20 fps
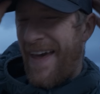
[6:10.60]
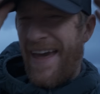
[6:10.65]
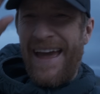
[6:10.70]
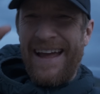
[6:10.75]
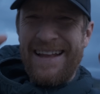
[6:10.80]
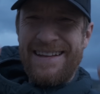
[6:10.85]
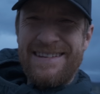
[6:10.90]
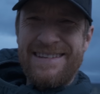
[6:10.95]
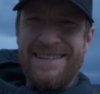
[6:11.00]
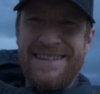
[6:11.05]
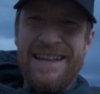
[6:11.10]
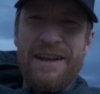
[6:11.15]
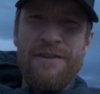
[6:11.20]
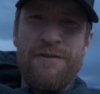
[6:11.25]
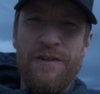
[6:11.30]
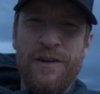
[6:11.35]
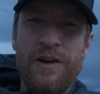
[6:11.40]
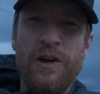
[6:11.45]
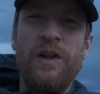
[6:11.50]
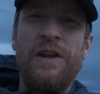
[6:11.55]
it's
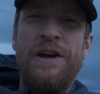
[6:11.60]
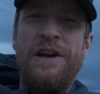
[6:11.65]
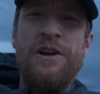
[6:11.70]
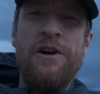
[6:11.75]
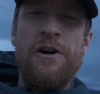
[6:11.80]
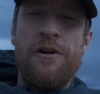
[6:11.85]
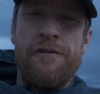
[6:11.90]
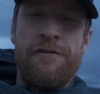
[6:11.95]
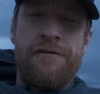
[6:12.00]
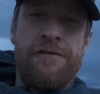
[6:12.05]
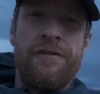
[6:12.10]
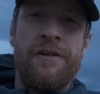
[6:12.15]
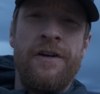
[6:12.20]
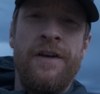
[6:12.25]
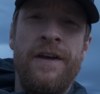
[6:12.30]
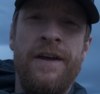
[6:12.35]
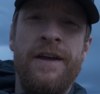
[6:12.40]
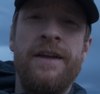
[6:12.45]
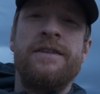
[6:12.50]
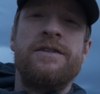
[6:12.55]
difficult enough
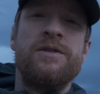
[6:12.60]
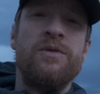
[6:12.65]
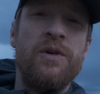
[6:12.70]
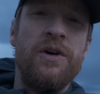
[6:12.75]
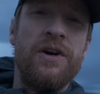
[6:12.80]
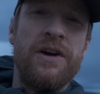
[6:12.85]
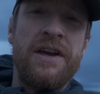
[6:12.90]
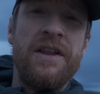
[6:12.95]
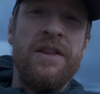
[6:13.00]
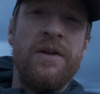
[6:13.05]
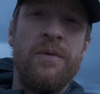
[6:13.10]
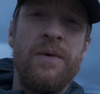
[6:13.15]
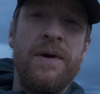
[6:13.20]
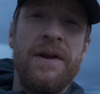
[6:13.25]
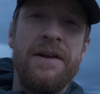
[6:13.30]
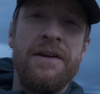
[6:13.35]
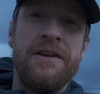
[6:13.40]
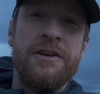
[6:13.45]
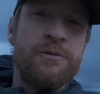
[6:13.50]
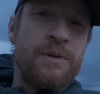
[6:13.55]
to work in the
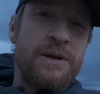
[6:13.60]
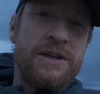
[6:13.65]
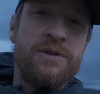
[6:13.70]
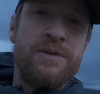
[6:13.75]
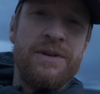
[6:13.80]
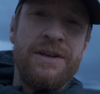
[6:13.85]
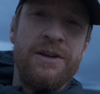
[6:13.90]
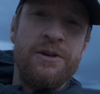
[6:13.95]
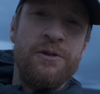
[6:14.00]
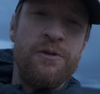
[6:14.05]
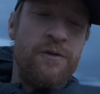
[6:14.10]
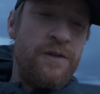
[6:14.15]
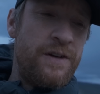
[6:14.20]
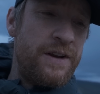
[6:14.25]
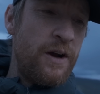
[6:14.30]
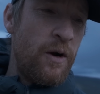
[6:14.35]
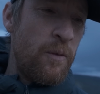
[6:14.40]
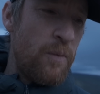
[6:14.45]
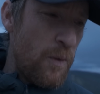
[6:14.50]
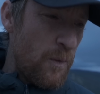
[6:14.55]
wind, especially when you're doing
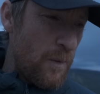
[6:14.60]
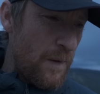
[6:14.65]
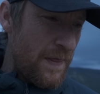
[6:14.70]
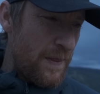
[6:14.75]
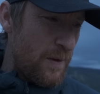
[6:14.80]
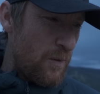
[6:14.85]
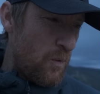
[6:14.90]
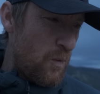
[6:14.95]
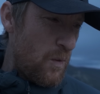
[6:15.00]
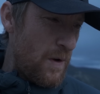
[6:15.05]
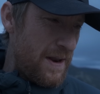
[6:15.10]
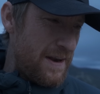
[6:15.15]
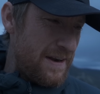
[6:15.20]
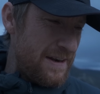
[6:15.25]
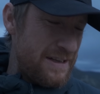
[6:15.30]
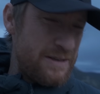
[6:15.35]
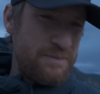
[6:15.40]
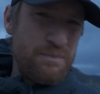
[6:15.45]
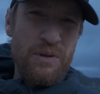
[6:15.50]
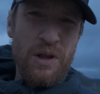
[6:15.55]
video, but when the
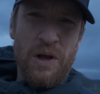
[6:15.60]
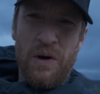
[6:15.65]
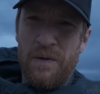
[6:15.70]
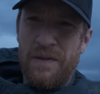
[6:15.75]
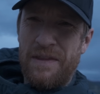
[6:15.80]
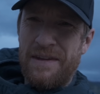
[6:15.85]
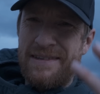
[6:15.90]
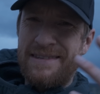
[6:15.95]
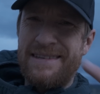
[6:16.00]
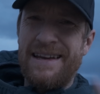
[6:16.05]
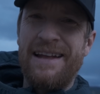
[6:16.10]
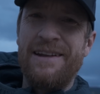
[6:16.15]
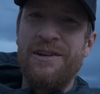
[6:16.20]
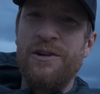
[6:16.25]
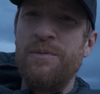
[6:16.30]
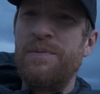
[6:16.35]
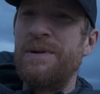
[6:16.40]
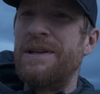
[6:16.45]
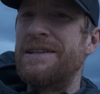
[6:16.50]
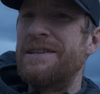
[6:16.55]
wind is blowing the sand
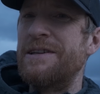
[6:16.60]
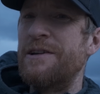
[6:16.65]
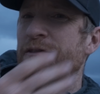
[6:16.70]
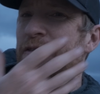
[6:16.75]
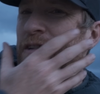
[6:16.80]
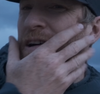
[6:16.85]
up into your